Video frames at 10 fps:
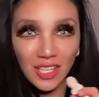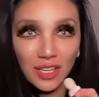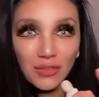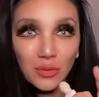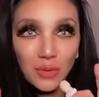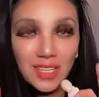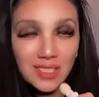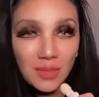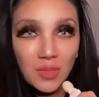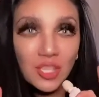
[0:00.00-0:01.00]
If you wear
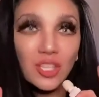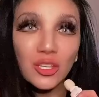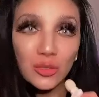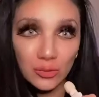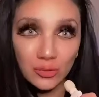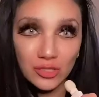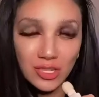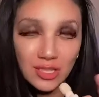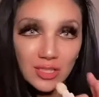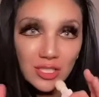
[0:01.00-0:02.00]
something huge
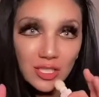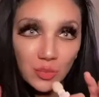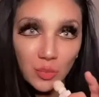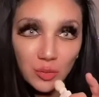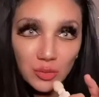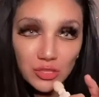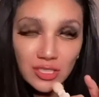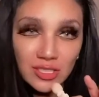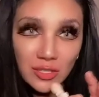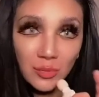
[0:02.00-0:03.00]
that's
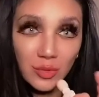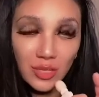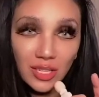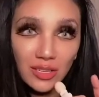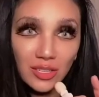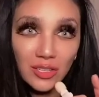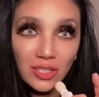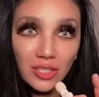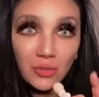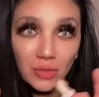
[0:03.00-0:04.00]
disproportionate to your body,
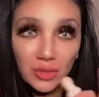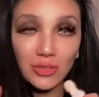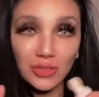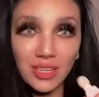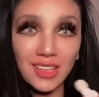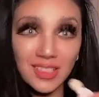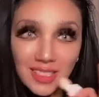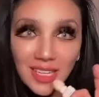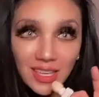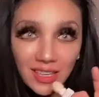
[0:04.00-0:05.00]
it will look like
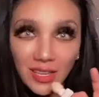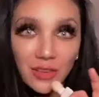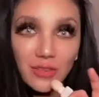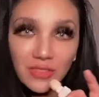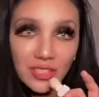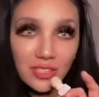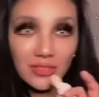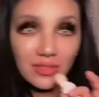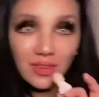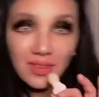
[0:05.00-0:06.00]
it's taking over
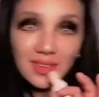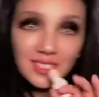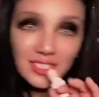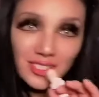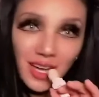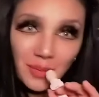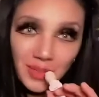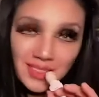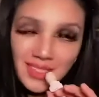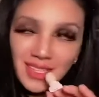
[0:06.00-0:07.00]
you. It just
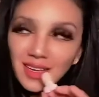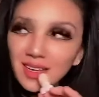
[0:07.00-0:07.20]
happens.